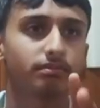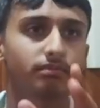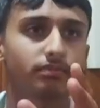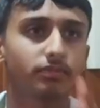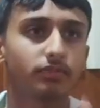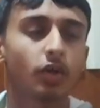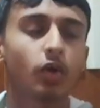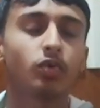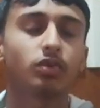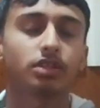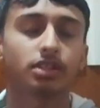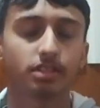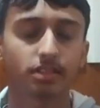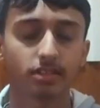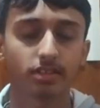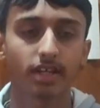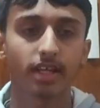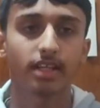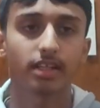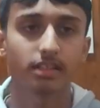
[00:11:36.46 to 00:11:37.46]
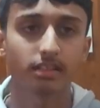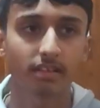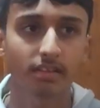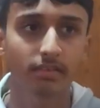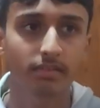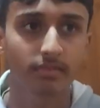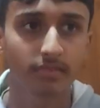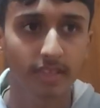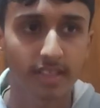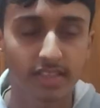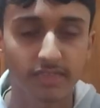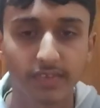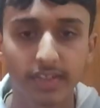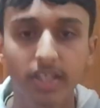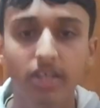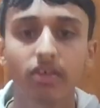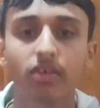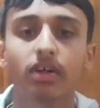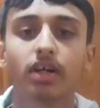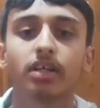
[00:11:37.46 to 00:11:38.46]
note to end this
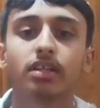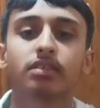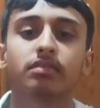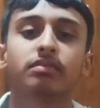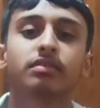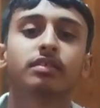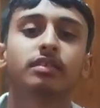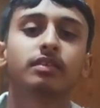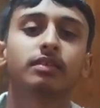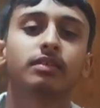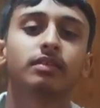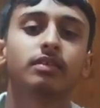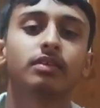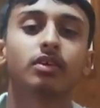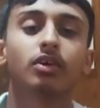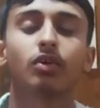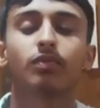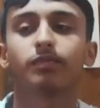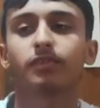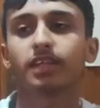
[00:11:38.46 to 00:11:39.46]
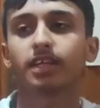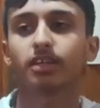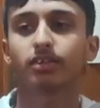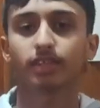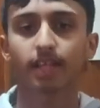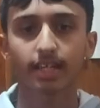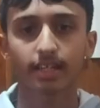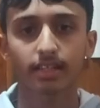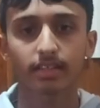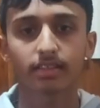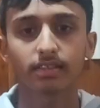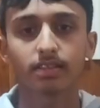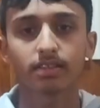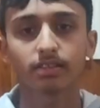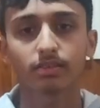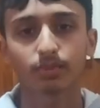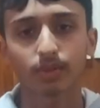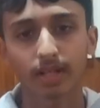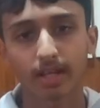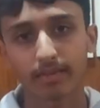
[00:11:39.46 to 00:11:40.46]
video on. Hopefully you liked
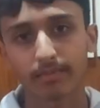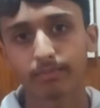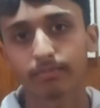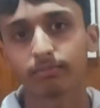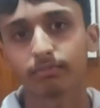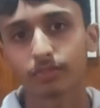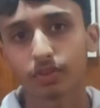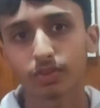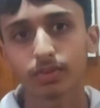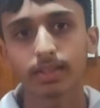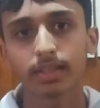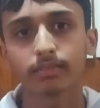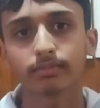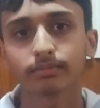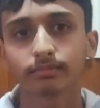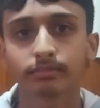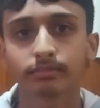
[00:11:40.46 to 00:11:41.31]
what I'm doing,